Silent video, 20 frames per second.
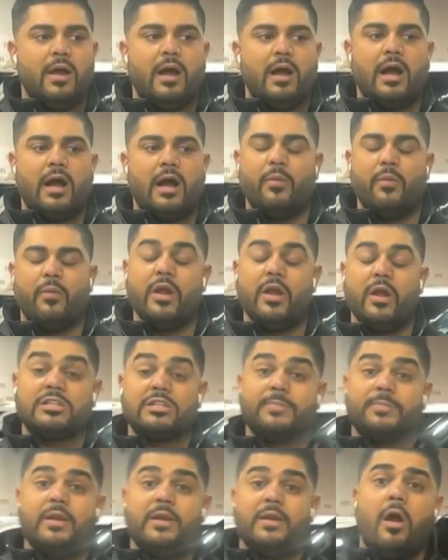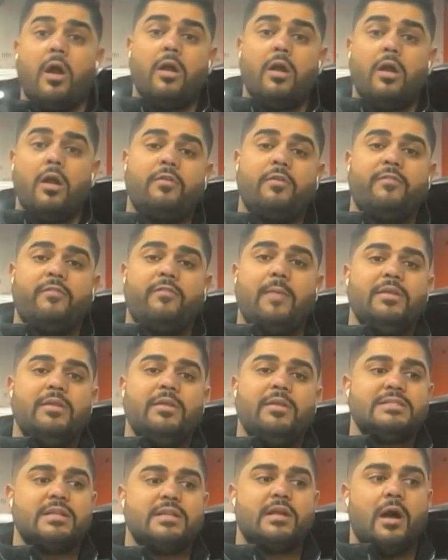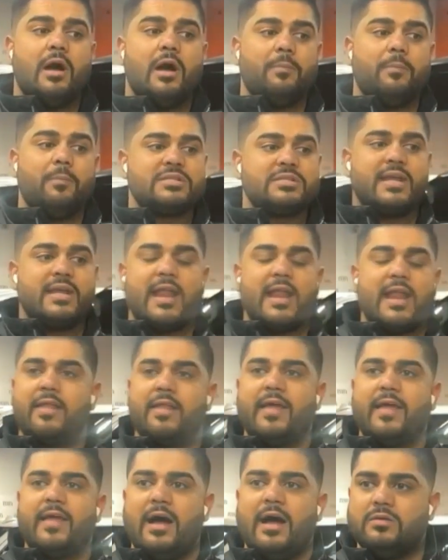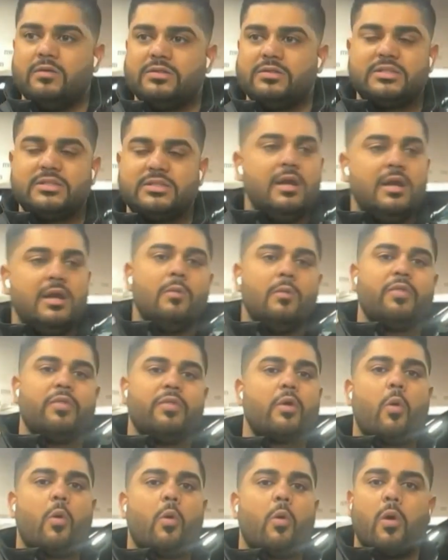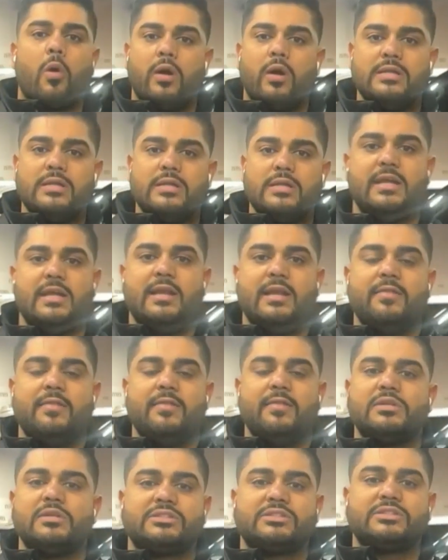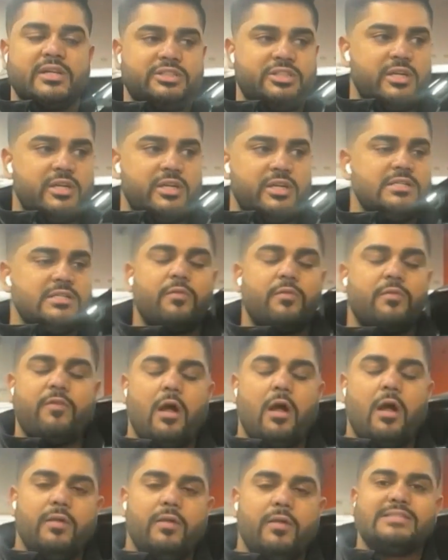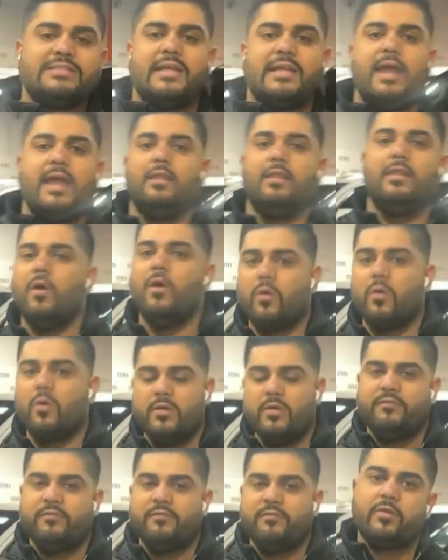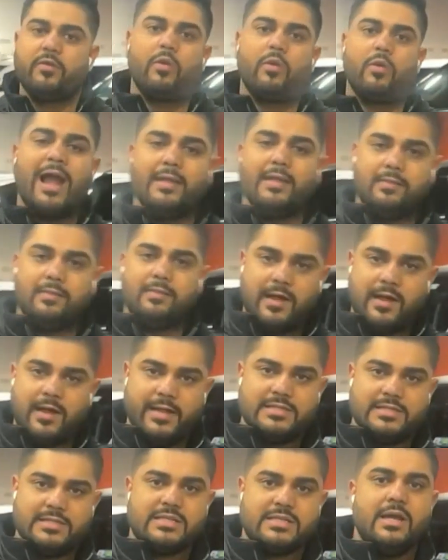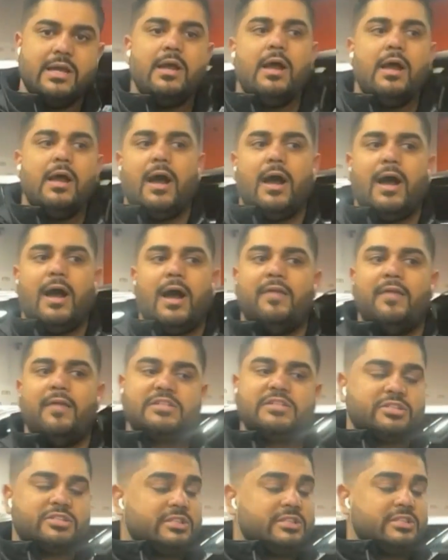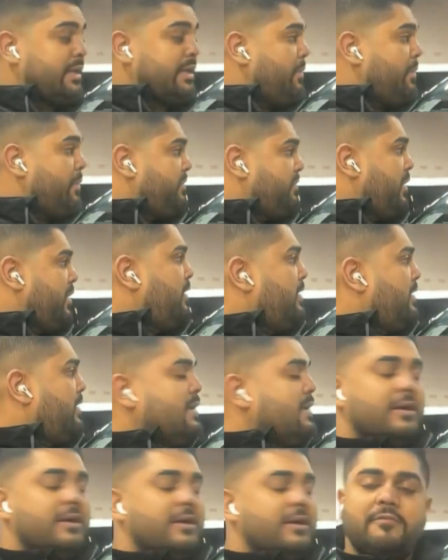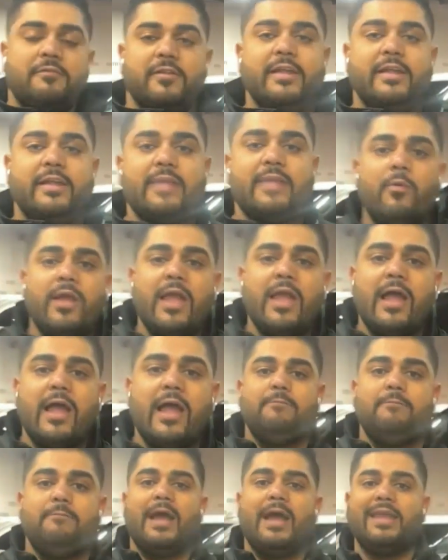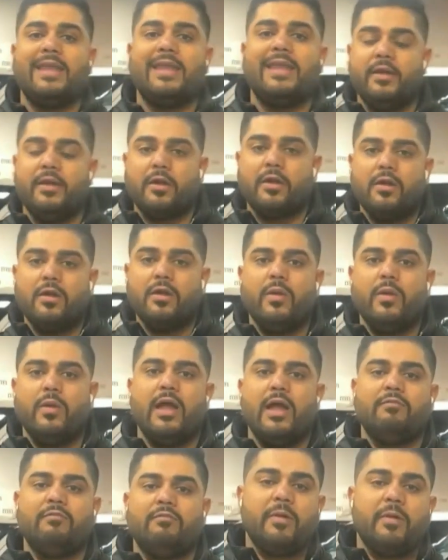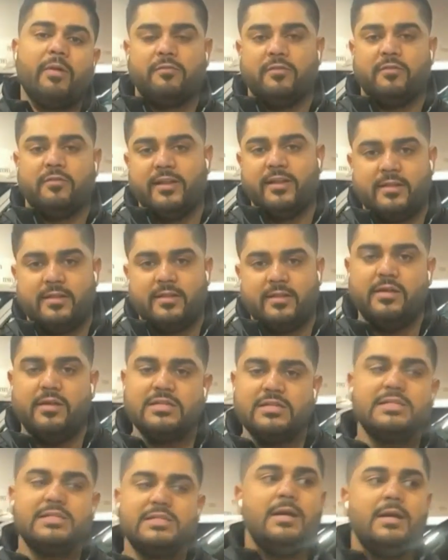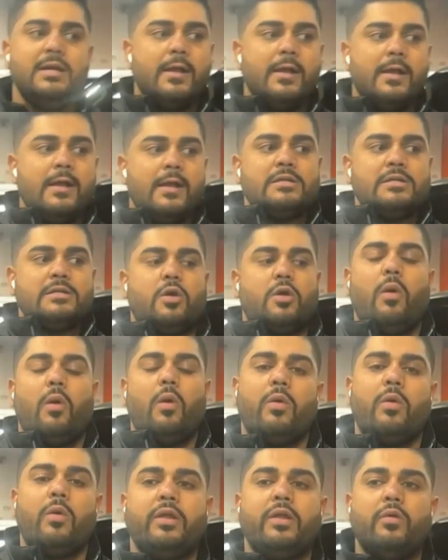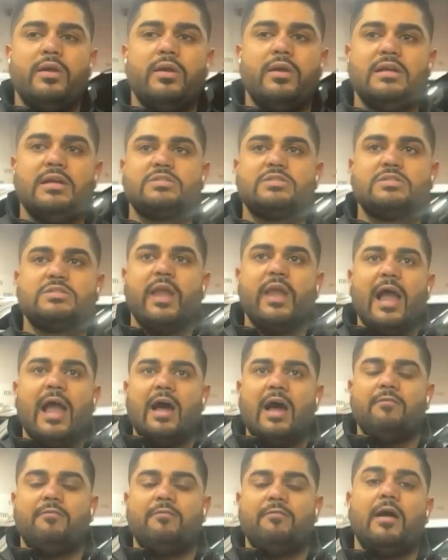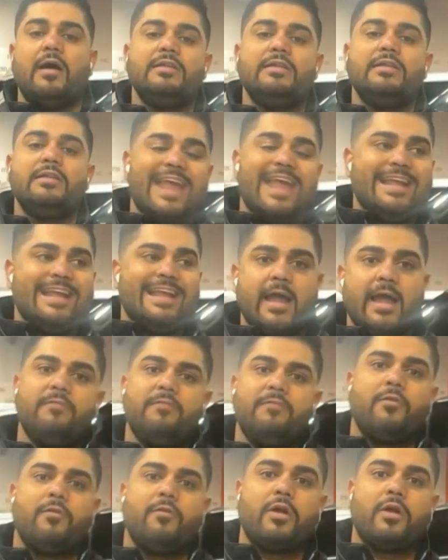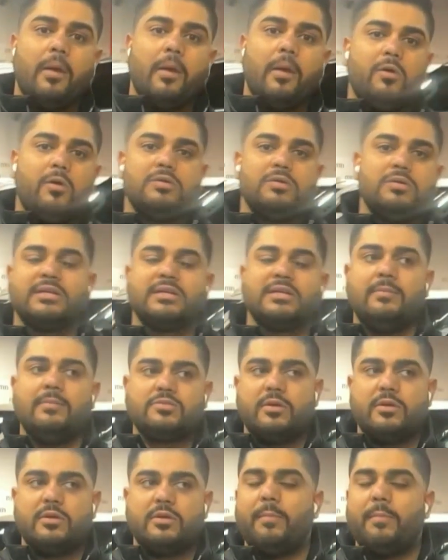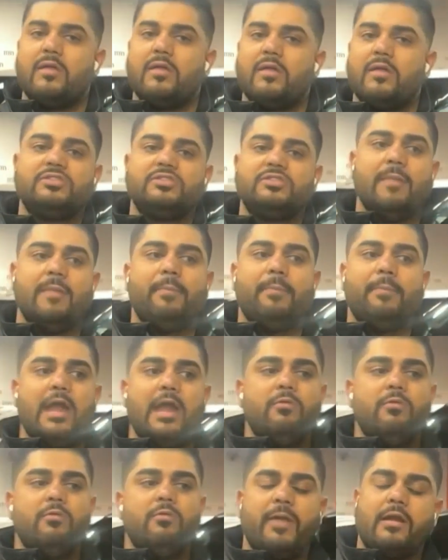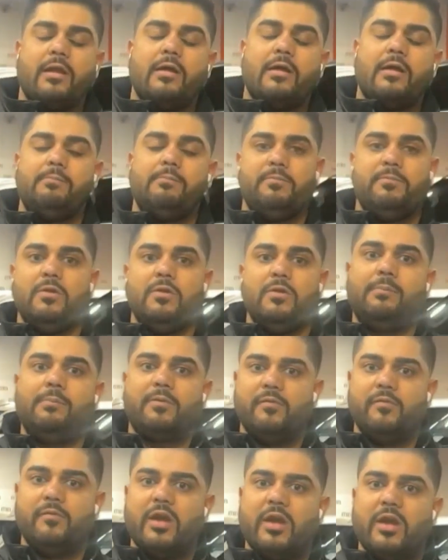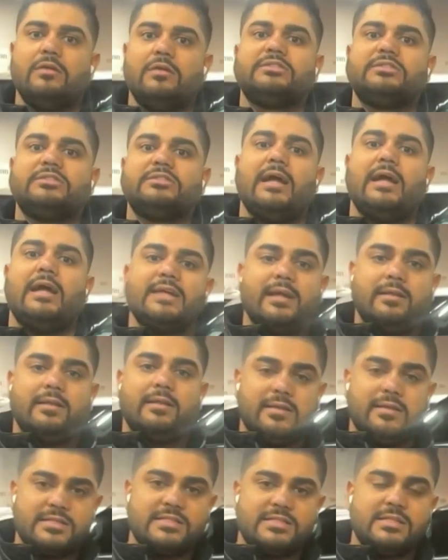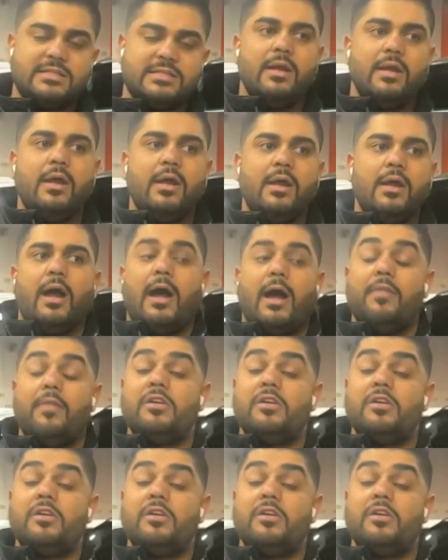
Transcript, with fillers: Uh, we know it's been hard for families and couples to get out of the house, the quarantine and the restrictions for following state, local, and federal guidelines. Uh, these are just some of the fleet that we have back here. We have a bigger fleet than this. So what we're doing is we have date night for couples. It comes with a bottle of champagne. We pick up you up from your house contactless. Uh,